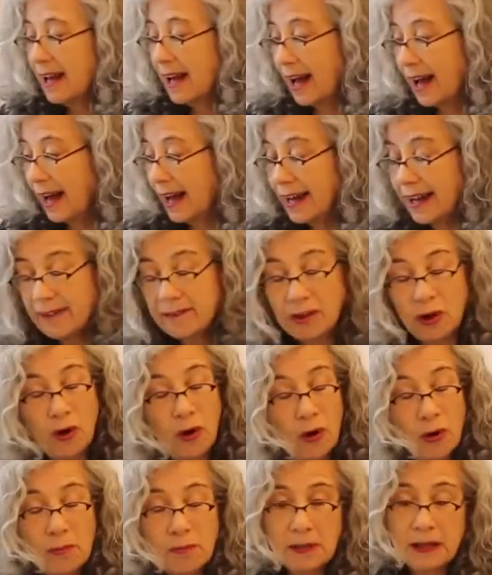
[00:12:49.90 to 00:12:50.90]
I have a
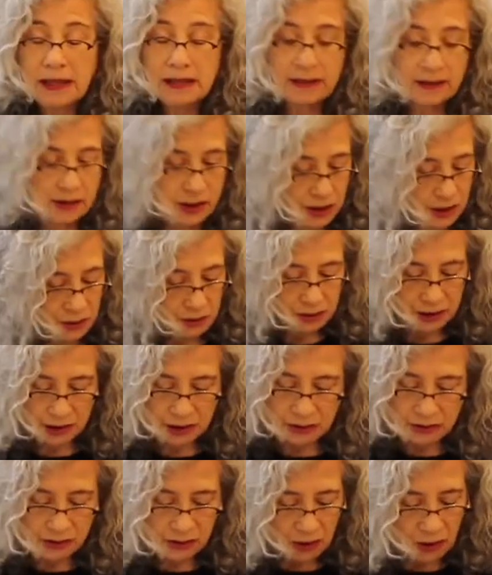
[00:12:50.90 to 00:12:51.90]
hole punch. You can
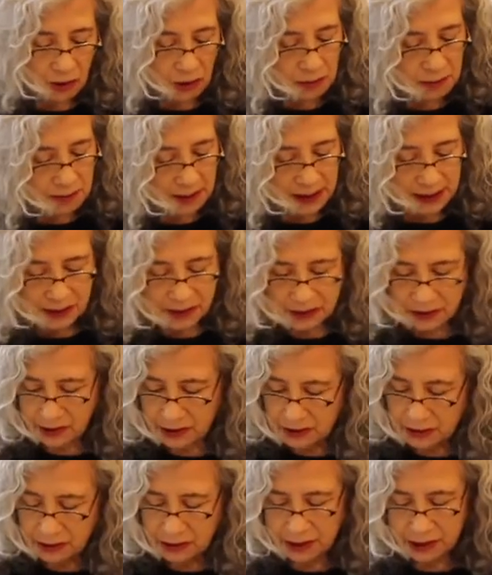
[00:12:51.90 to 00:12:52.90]
use a hole punch, or
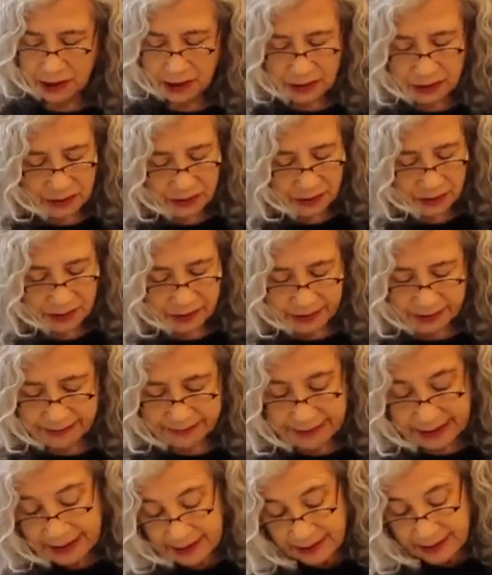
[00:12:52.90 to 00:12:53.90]
you can use,
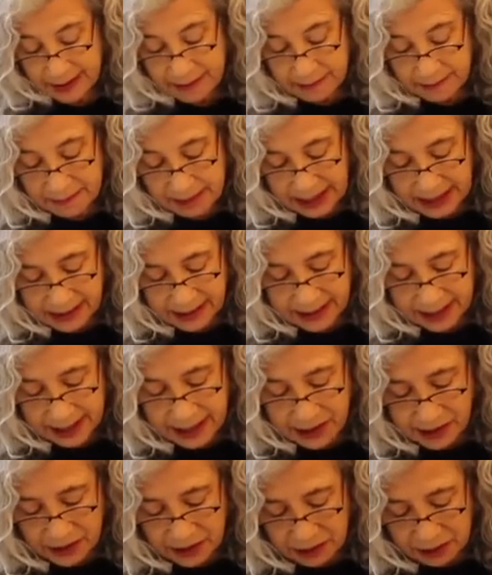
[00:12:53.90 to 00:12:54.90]
it makes it
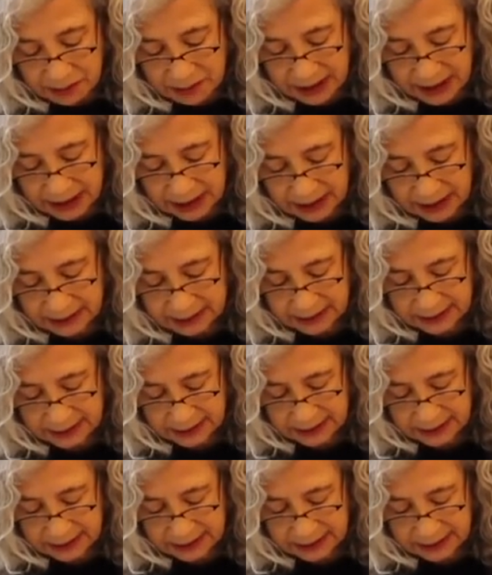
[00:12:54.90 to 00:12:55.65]
easier because